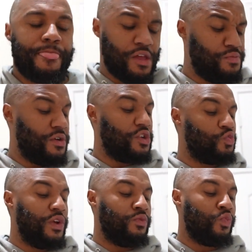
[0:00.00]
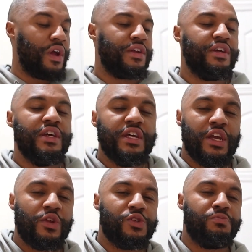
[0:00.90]
This book is written weird. You
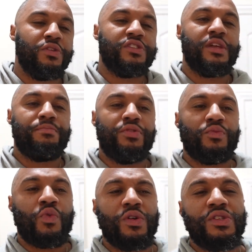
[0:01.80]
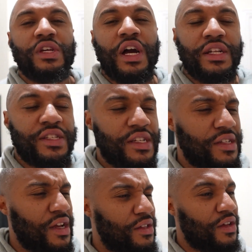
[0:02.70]
know, there's books that put words and context
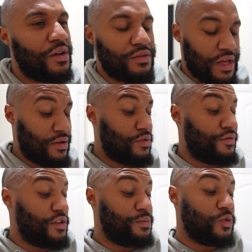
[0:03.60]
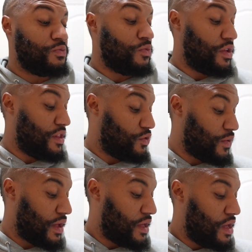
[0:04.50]
together. You go, I don't know if this is supposed to be written this
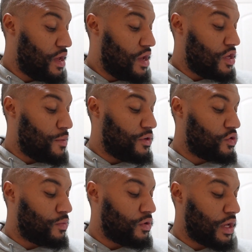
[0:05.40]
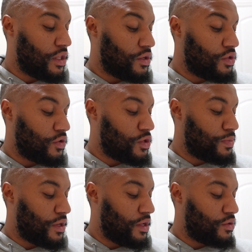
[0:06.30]
way. Young bitches are more likely to show the
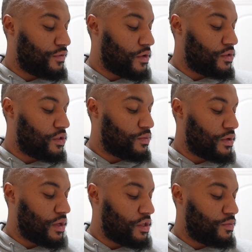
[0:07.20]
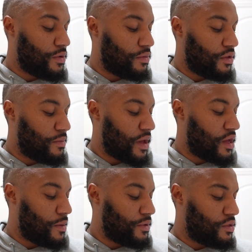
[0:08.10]
split heats or false heats around the age of puberty. They may
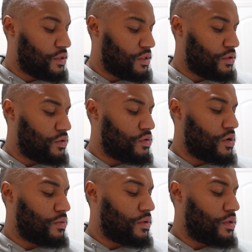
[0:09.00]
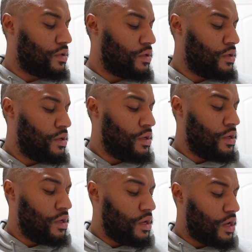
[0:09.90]
come into season to start with
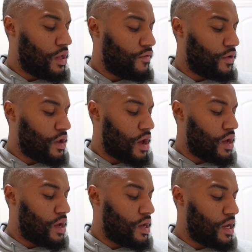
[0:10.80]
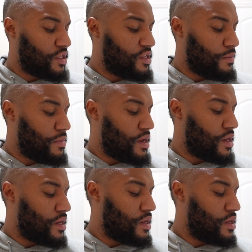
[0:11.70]
and even accept mating.